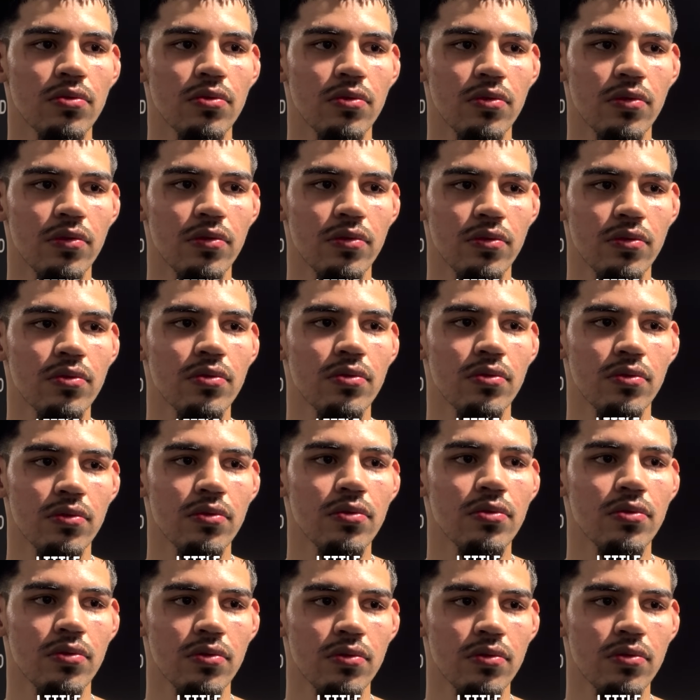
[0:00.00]
You guys are both
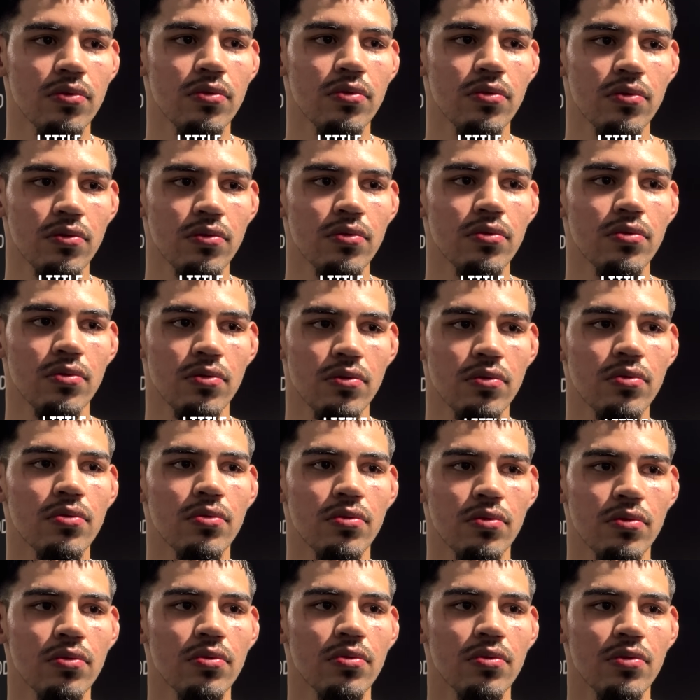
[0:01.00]
same weight
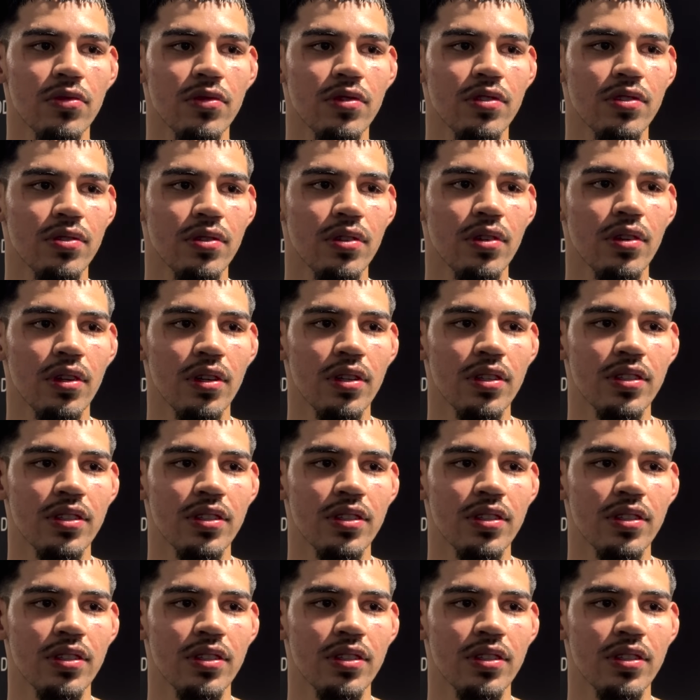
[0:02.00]
class, top 10.